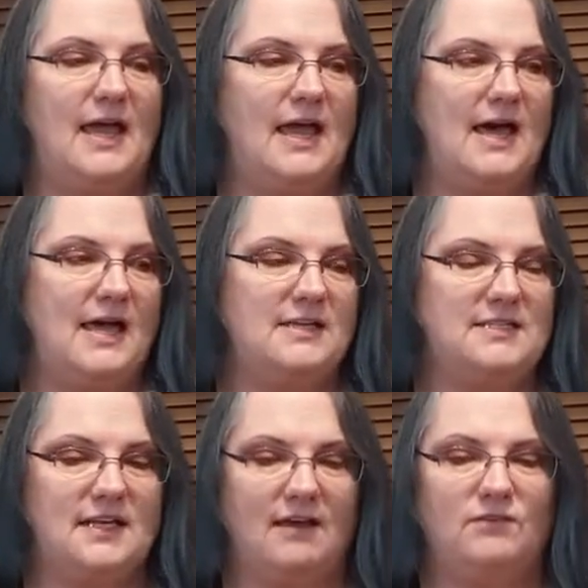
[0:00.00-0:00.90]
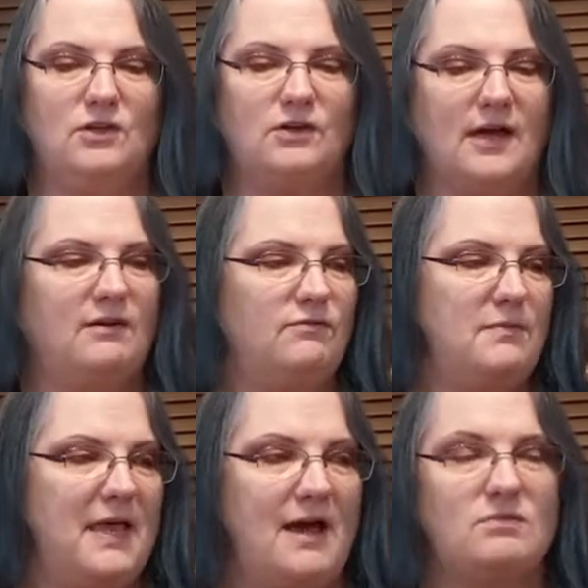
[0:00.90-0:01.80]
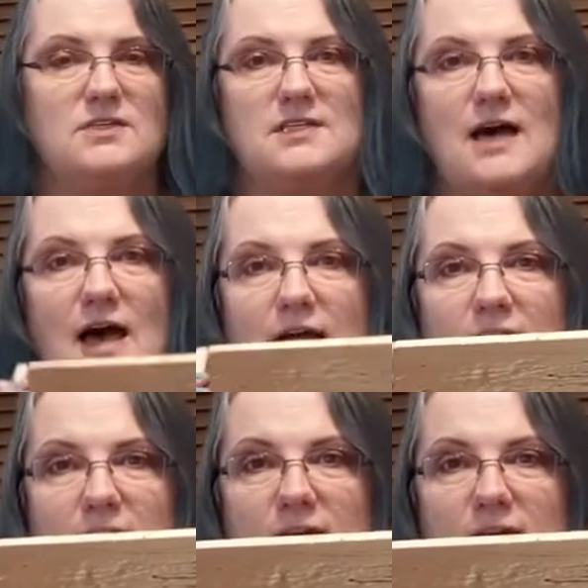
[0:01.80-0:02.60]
And if you look at it from the outside,